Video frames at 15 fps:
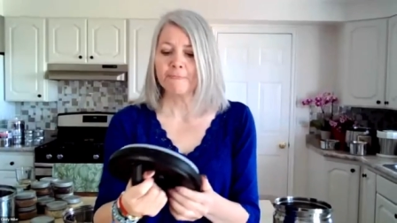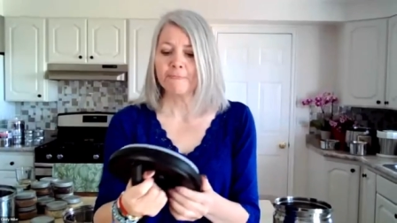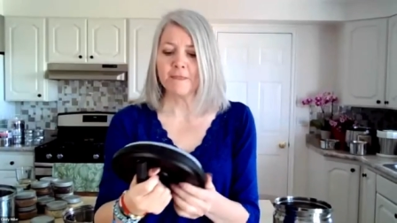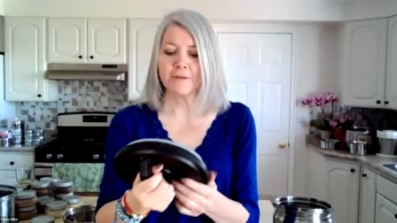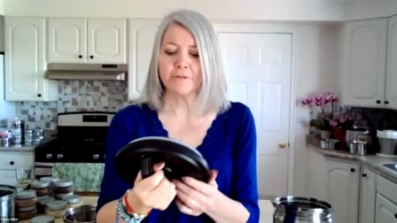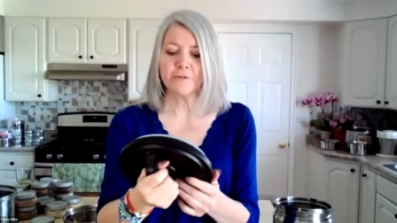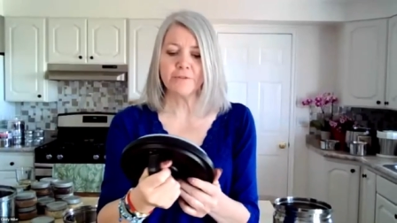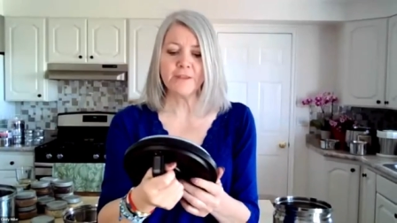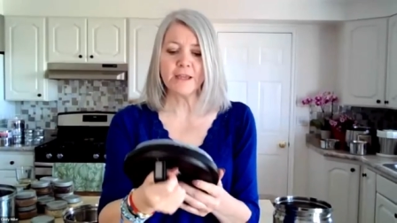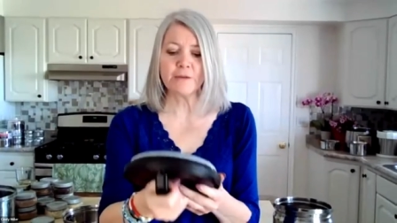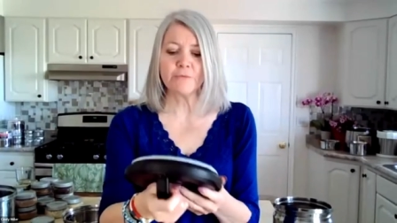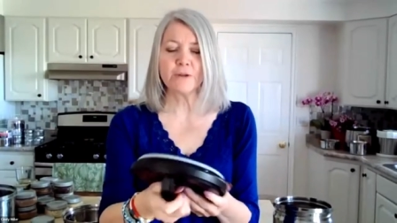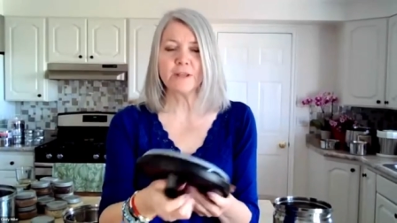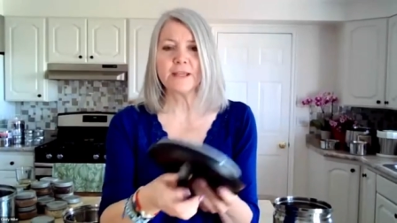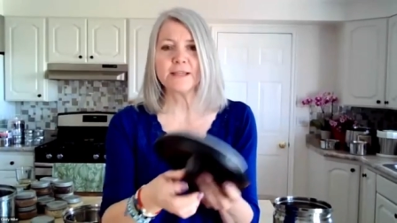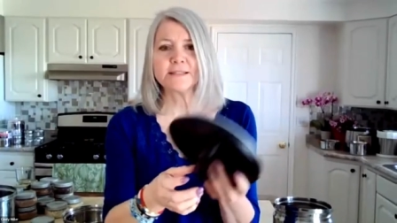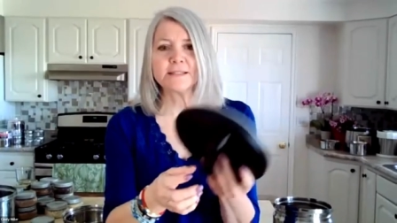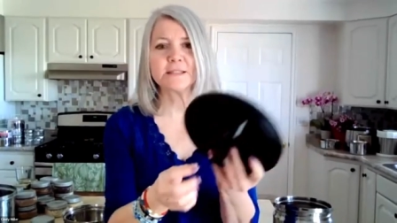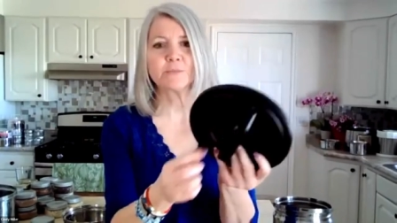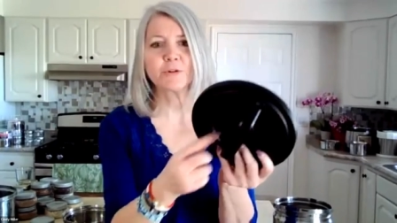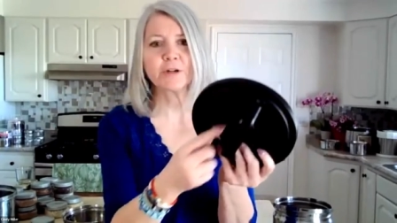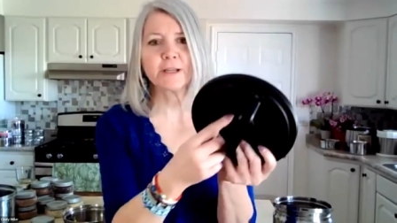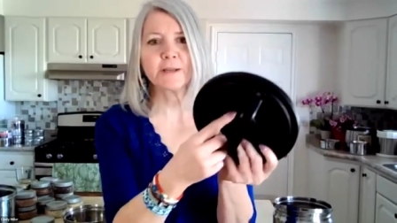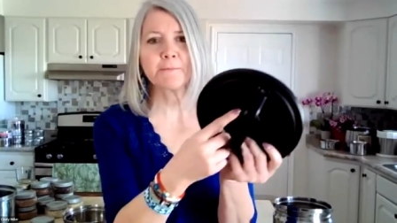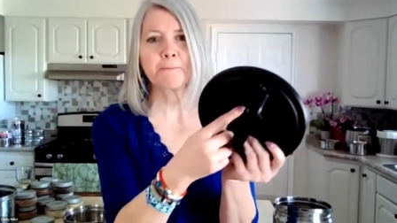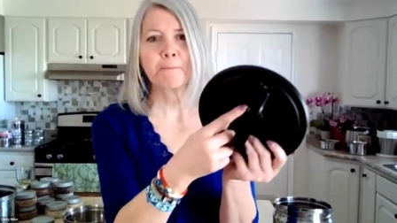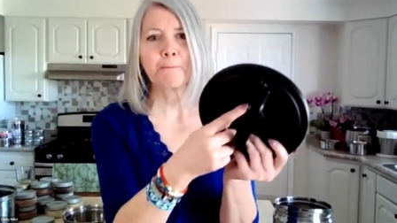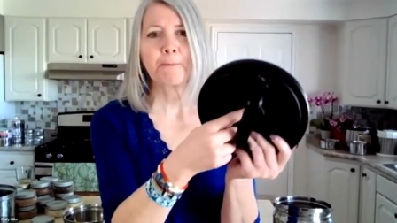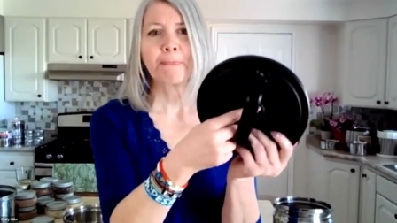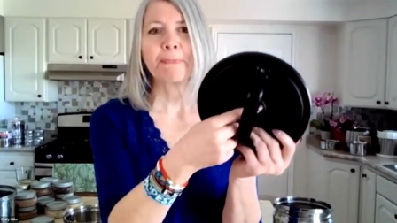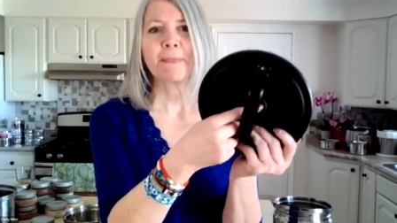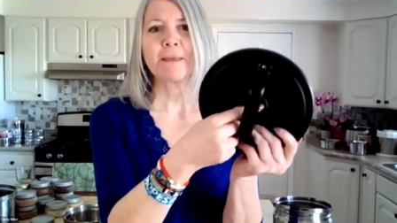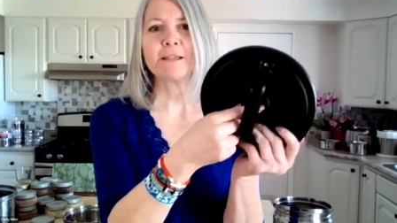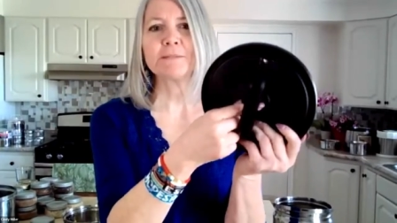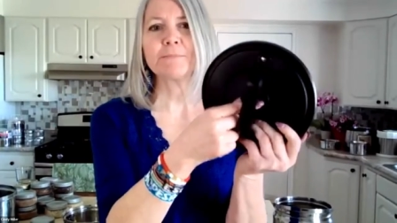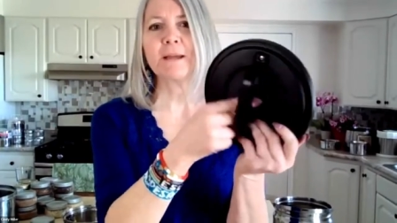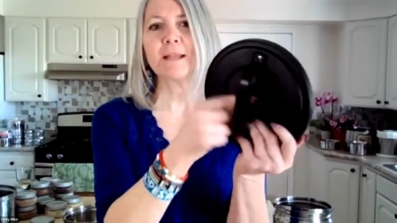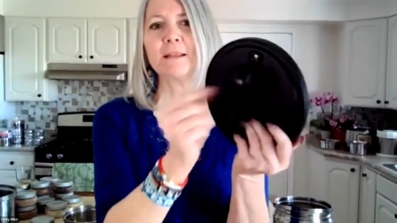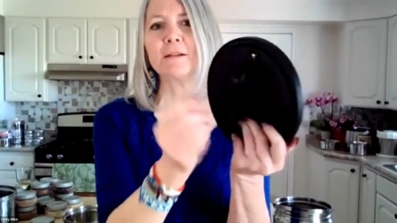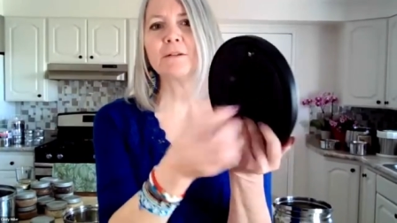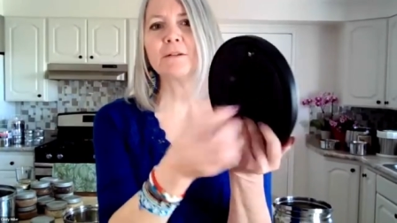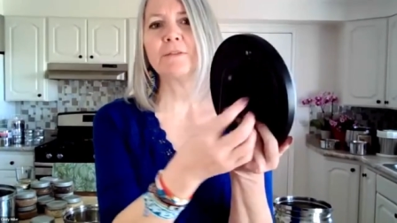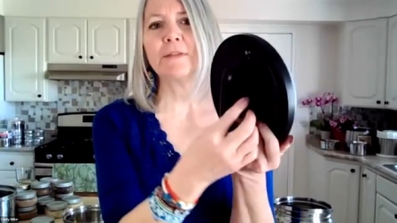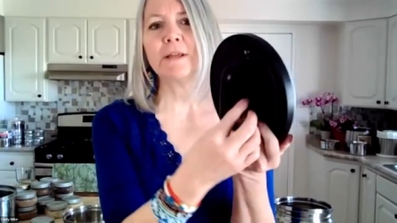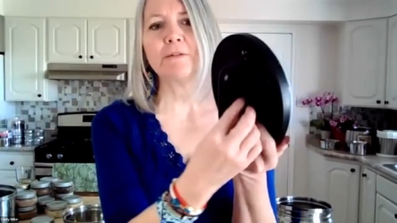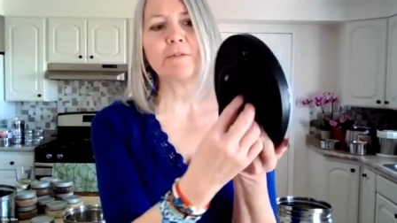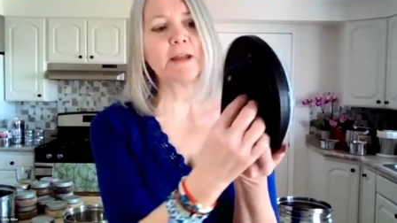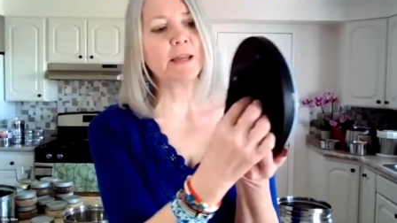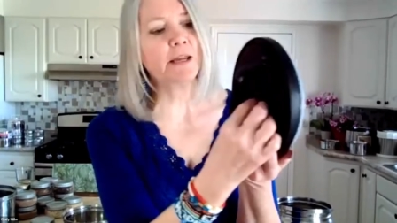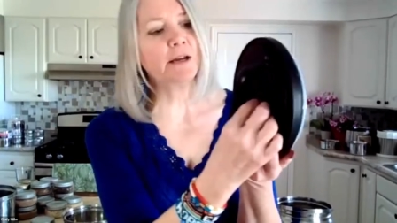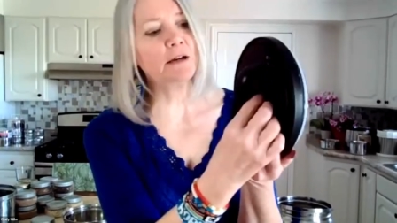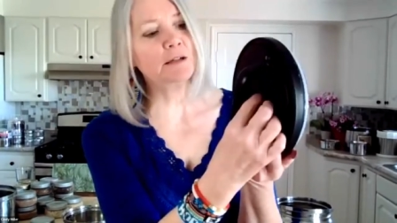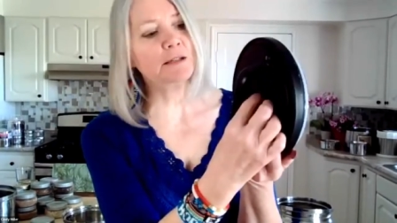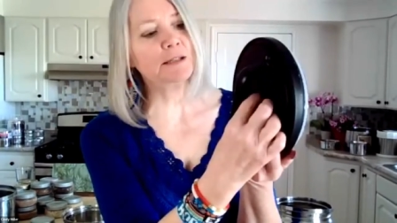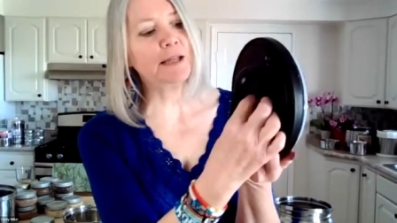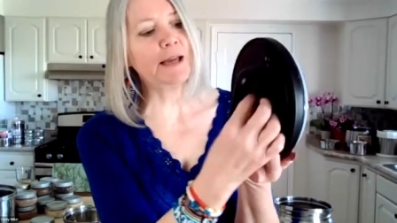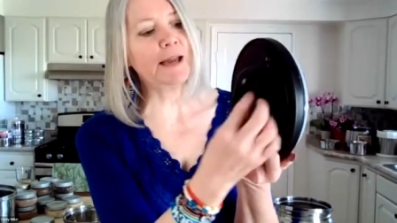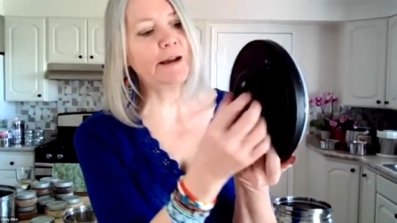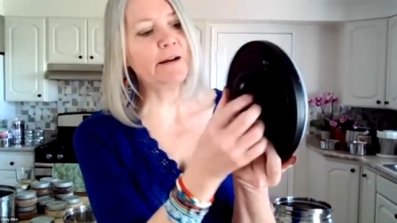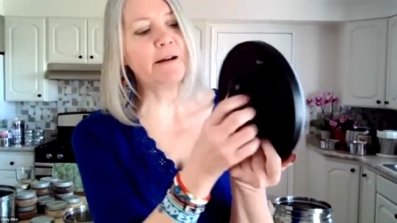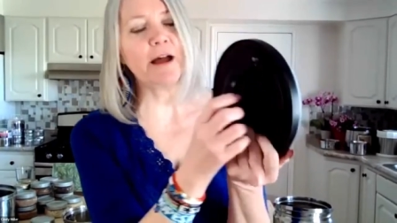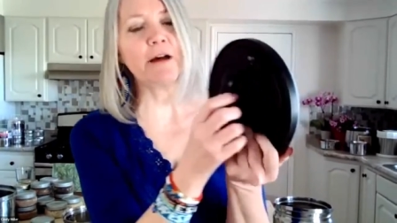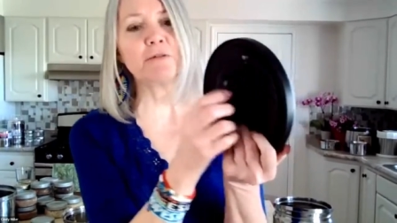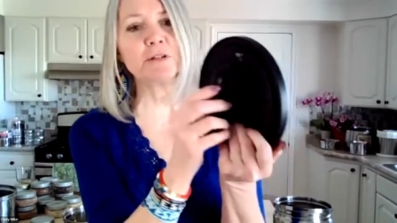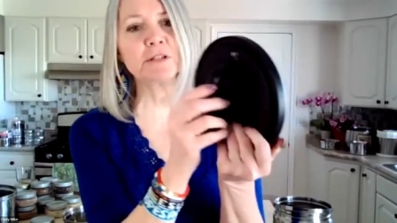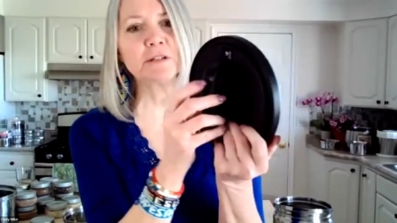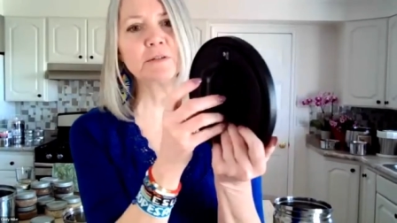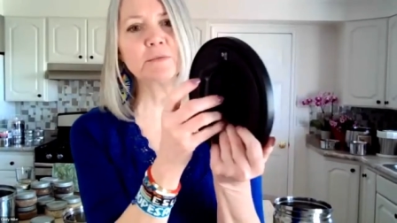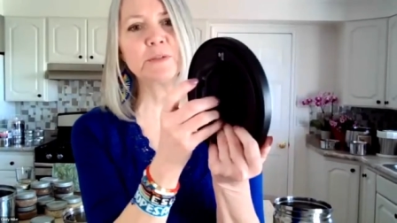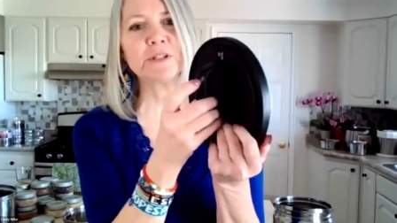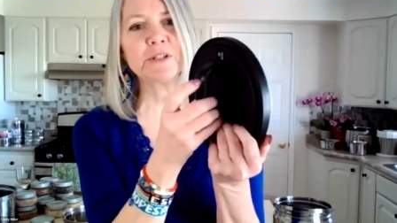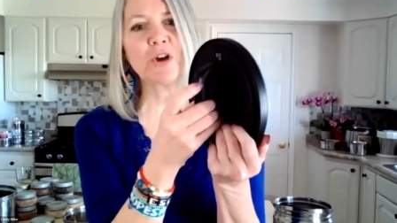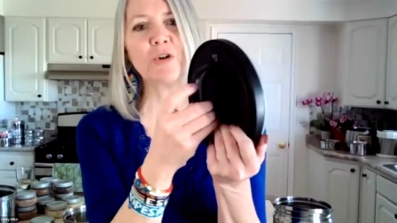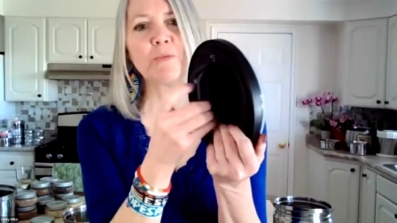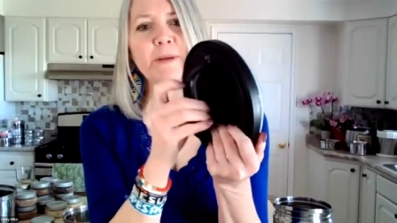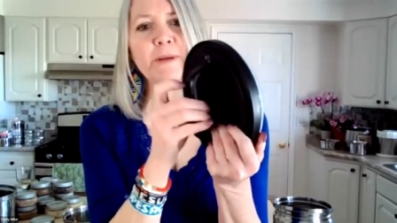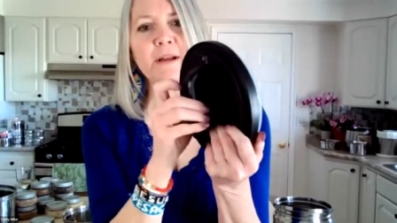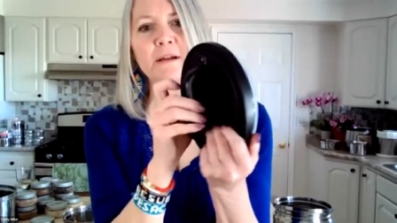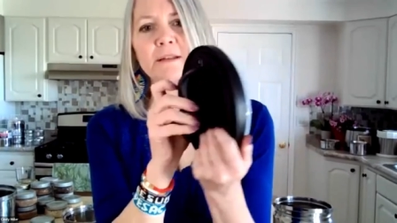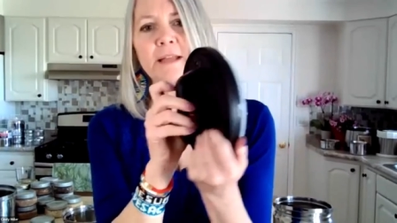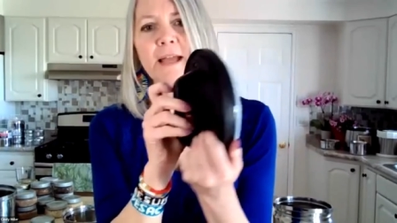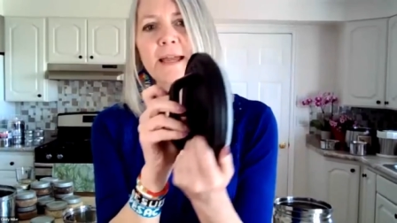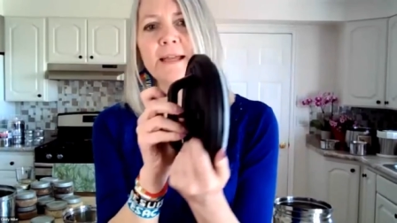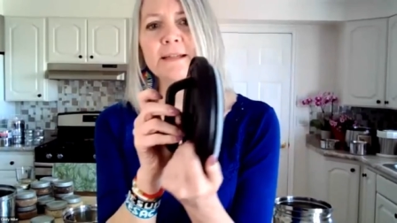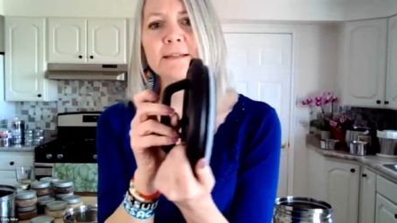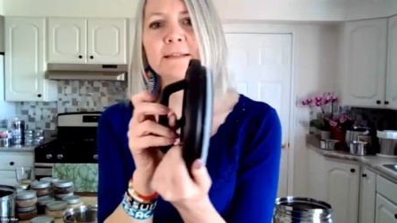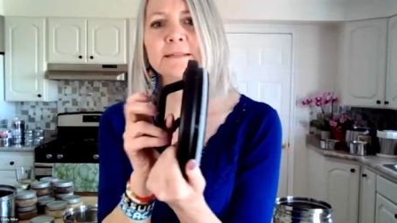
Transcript: The other thing I realized this morning is my little thing right here to let air out was open all night.